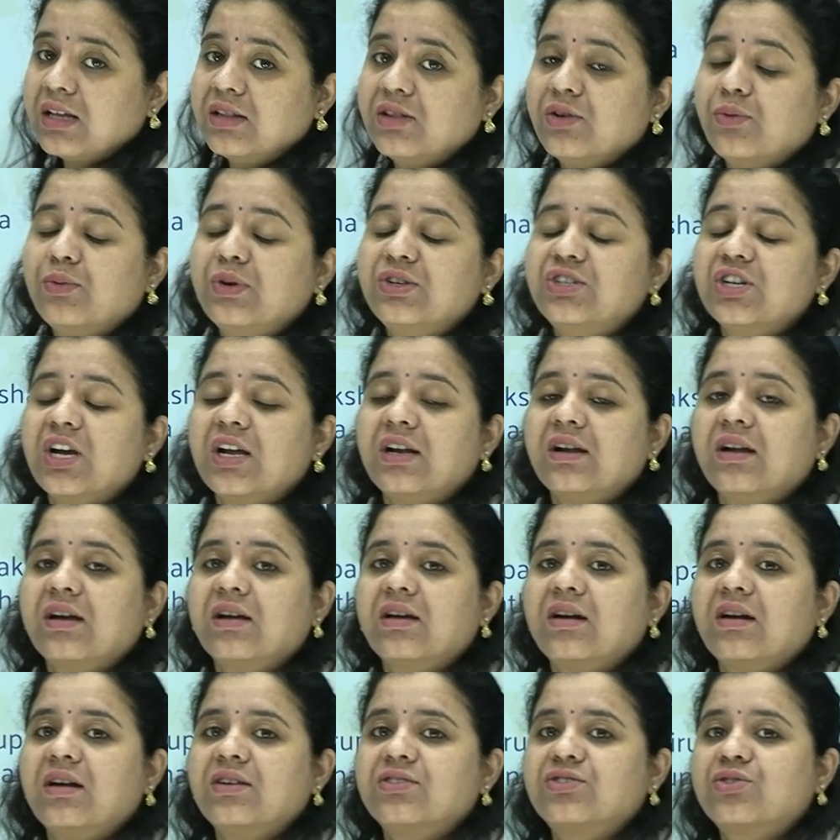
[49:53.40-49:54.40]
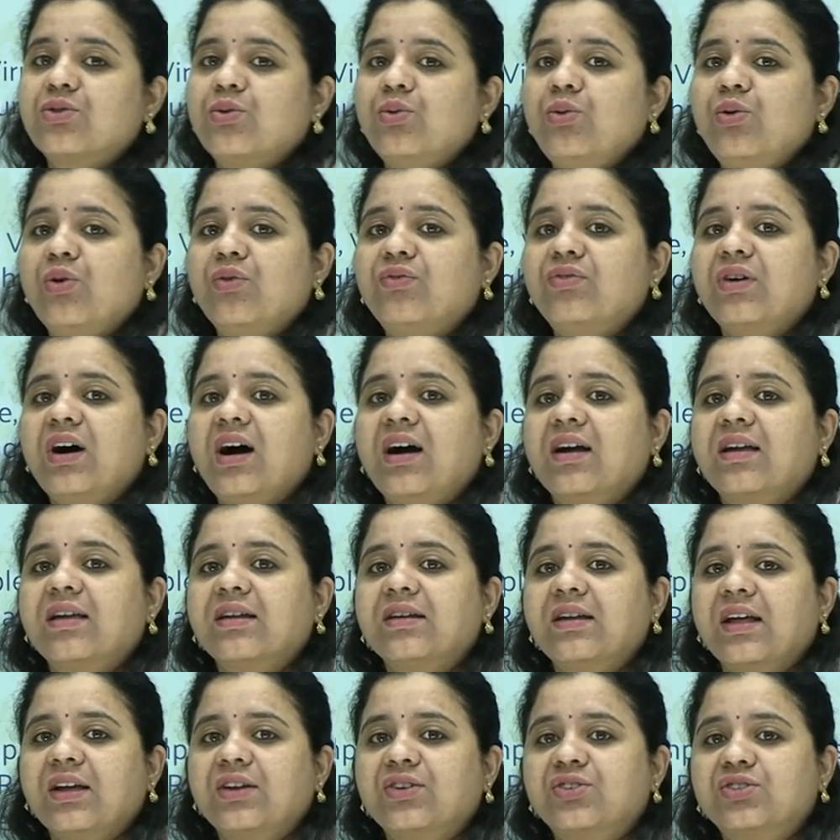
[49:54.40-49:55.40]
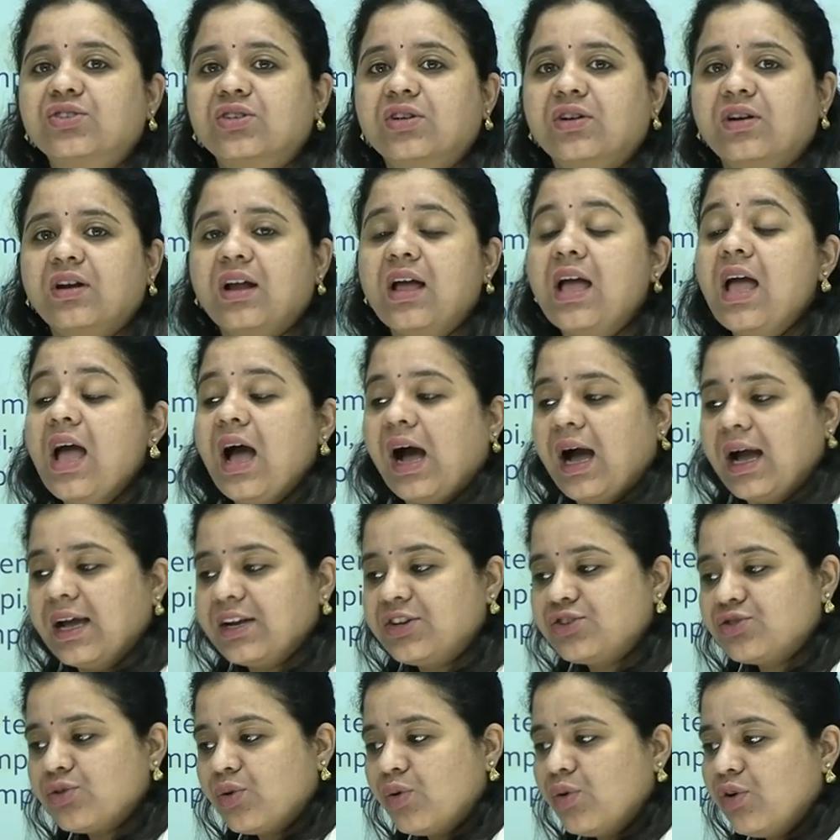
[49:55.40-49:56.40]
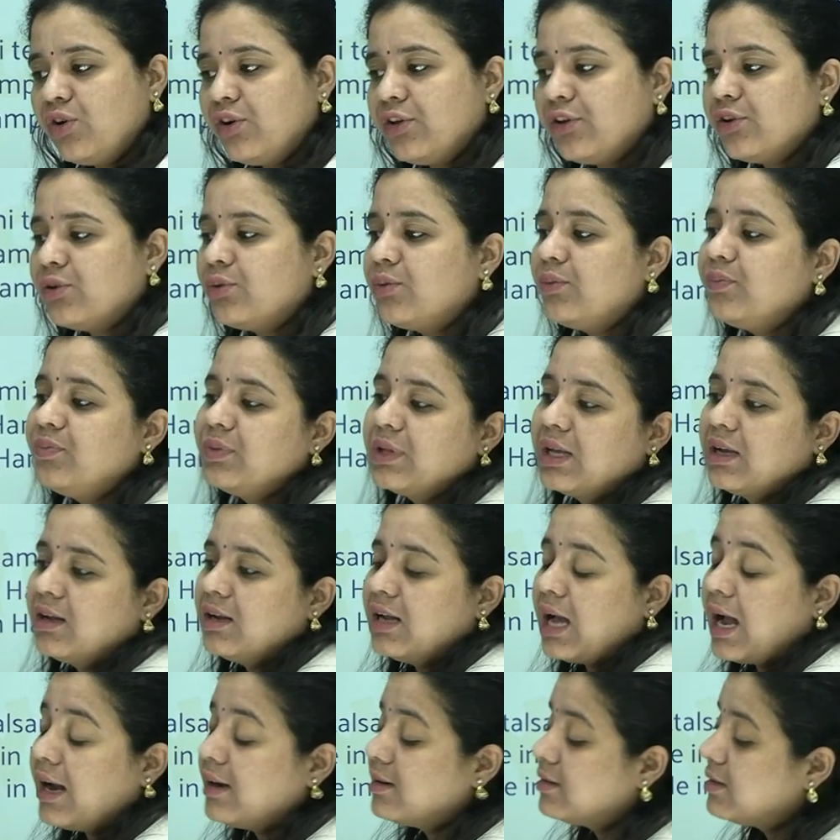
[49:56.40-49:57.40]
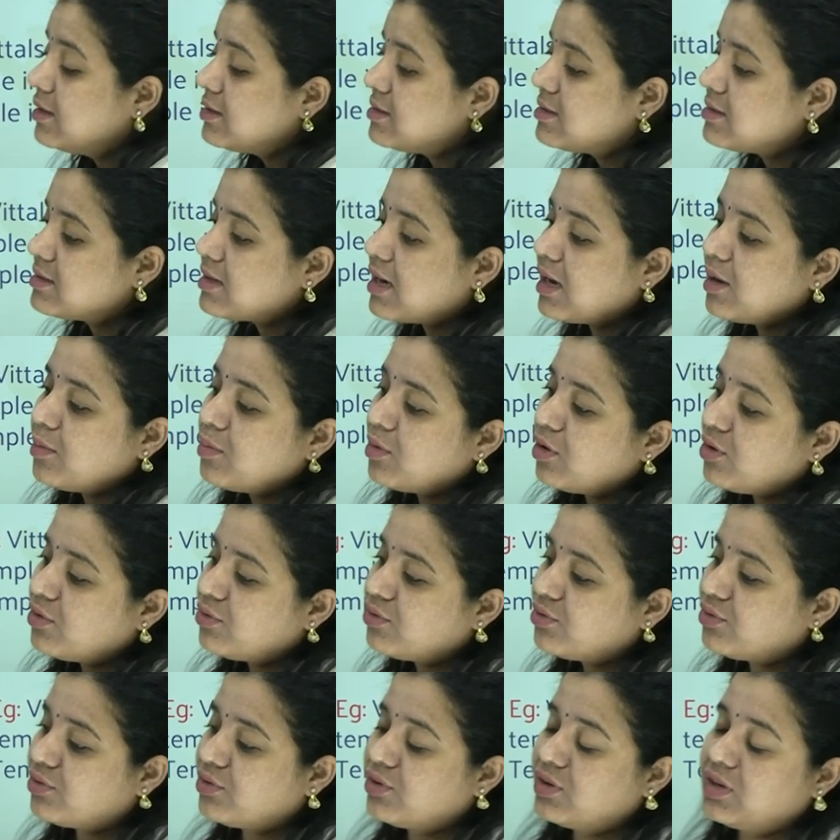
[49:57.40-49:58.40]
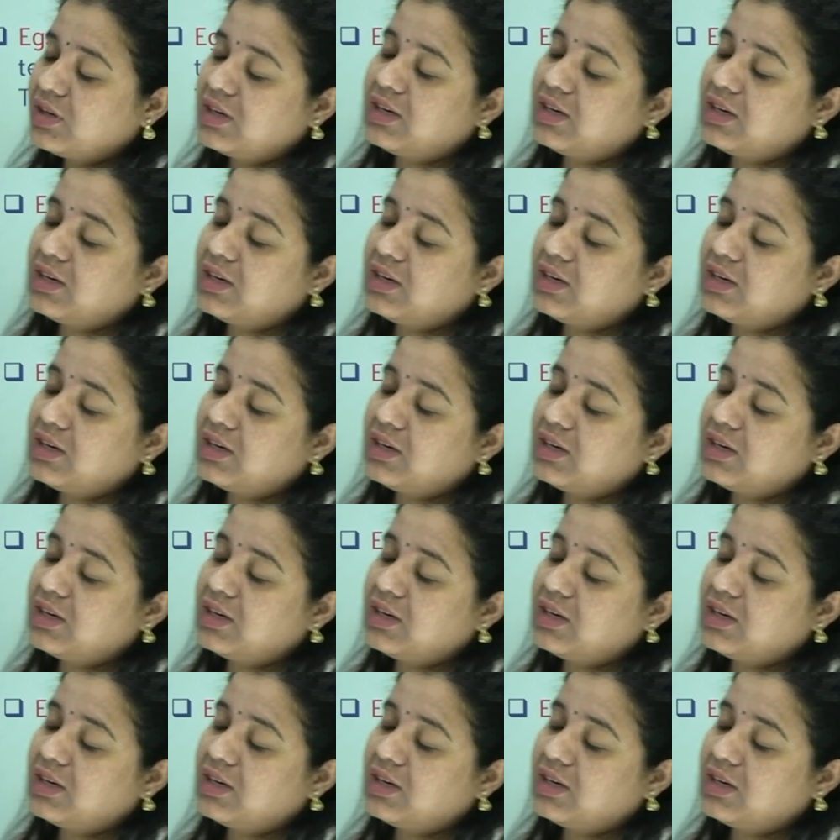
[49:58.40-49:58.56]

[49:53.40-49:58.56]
in the Vijayanagara school of architecture. I told you at this time of